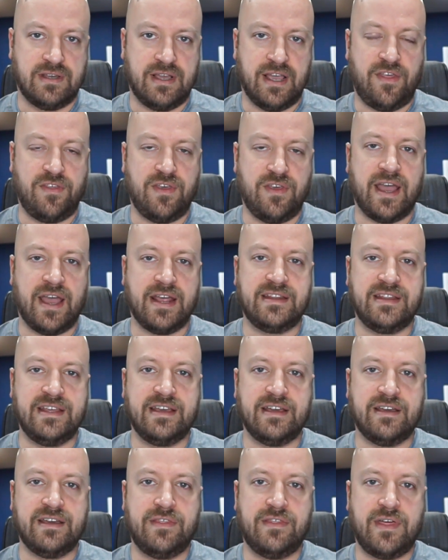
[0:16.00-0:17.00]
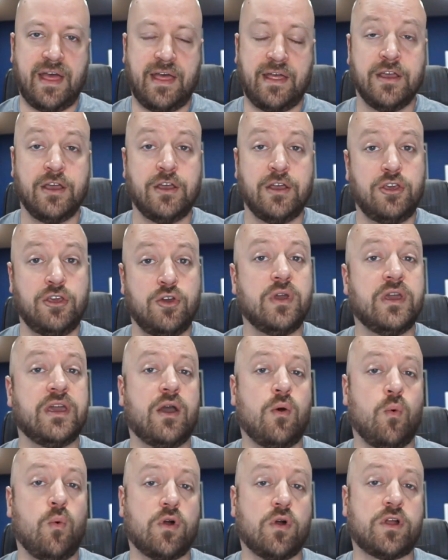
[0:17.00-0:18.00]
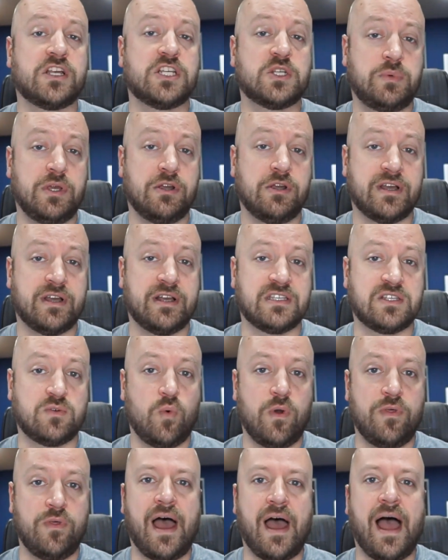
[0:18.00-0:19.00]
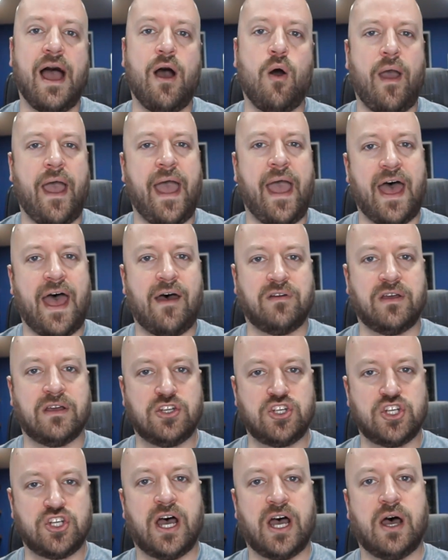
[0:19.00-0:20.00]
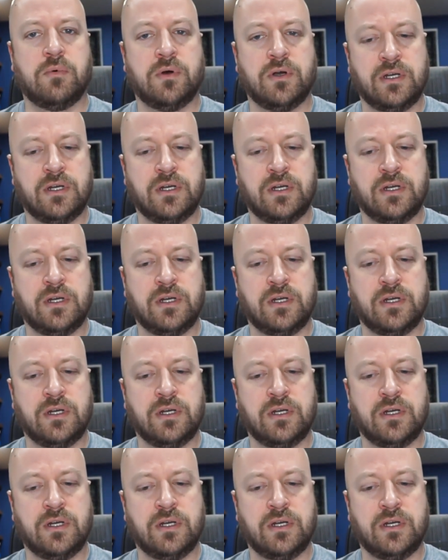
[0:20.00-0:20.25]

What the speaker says: and the idea that you can get work experience without having a job.